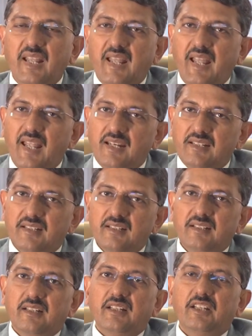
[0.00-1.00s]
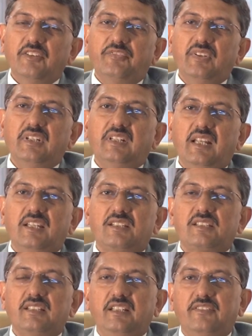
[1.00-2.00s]
And
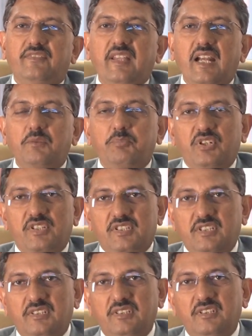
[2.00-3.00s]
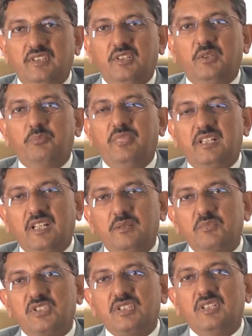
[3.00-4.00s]
if that person
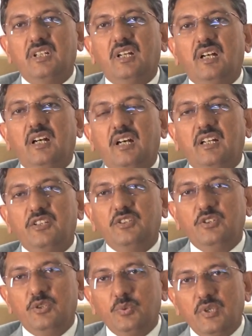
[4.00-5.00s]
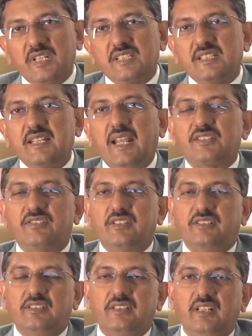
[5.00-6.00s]
becomes a US tax
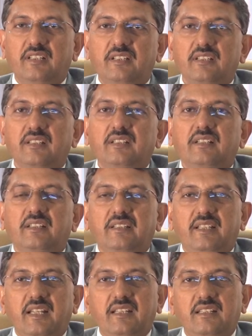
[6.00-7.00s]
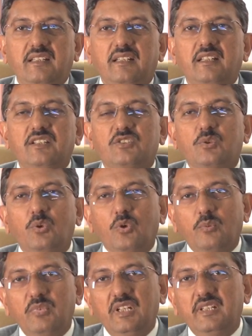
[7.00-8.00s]
resident, then his
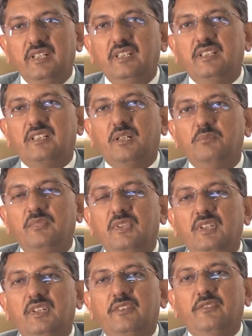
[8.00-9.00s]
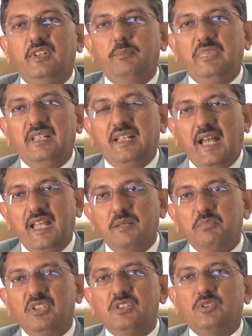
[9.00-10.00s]
global income will be
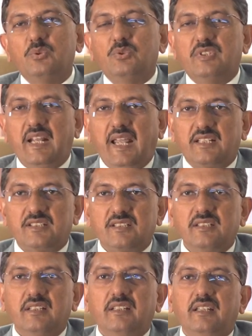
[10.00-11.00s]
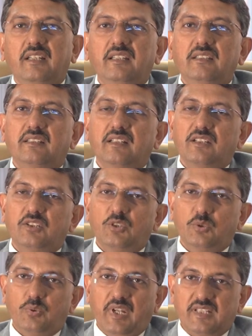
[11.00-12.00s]
liable to tax in the
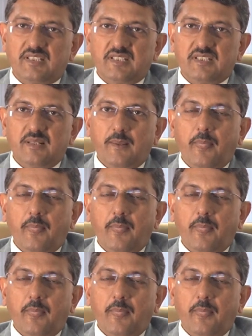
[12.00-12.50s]
US.